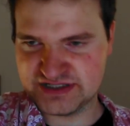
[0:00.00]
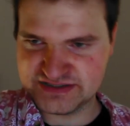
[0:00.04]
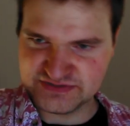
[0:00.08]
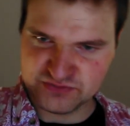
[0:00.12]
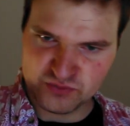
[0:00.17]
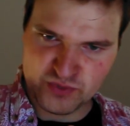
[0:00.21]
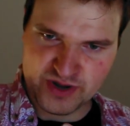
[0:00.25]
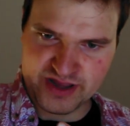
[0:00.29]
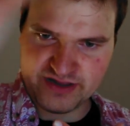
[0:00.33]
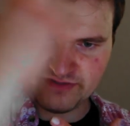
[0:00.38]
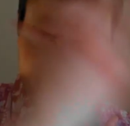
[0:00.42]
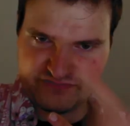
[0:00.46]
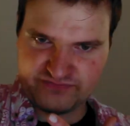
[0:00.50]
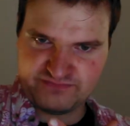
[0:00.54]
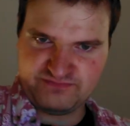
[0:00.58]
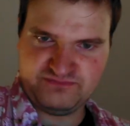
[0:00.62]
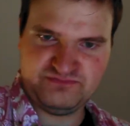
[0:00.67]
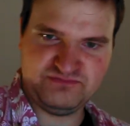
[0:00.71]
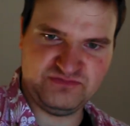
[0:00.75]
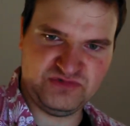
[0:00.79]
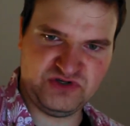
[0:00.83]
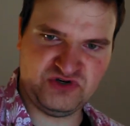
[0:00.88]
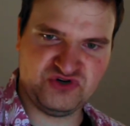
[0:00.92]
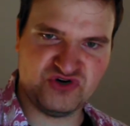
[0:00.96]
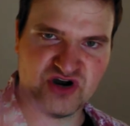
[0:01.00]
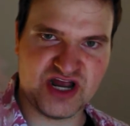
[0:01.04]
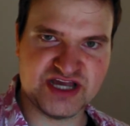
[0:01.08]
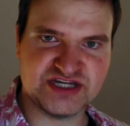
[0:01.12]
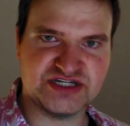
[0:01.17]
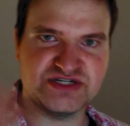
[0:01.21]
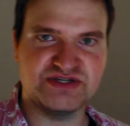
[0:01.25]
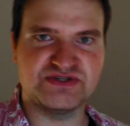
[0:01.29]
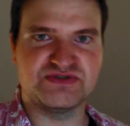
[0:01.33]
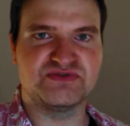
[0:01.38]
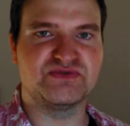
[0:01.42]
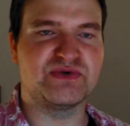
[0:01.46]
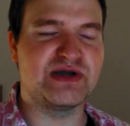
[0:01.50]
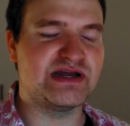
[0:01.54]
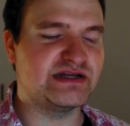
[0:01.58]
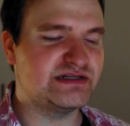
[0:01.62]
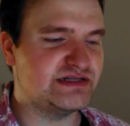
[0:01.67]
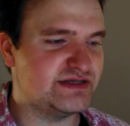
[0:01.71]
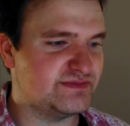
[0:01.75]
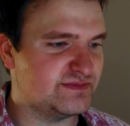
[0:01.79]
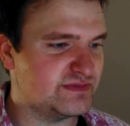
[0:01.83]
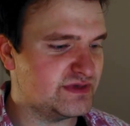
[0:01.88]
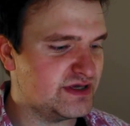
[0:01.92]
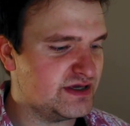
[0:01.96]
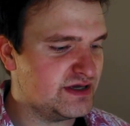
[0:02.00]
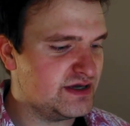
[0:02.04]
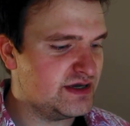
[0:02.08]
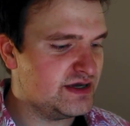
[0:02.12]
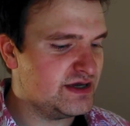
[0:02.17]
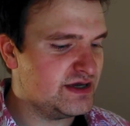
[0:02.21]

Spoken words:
as the wave crashes around him.